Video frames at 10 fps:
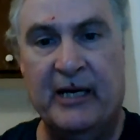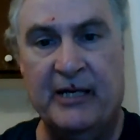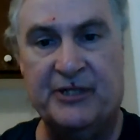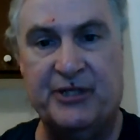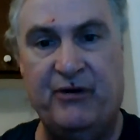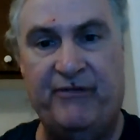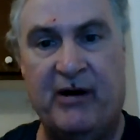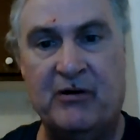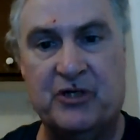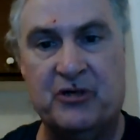and still
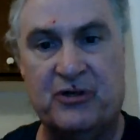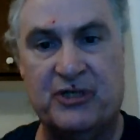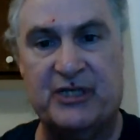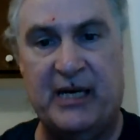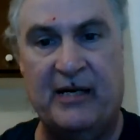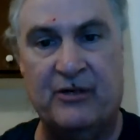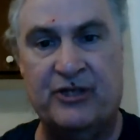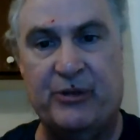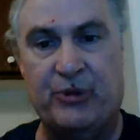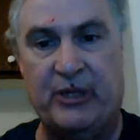follow certain
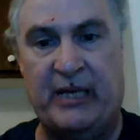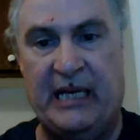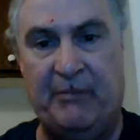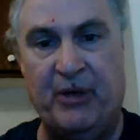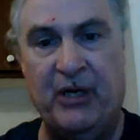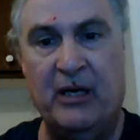standards that will keep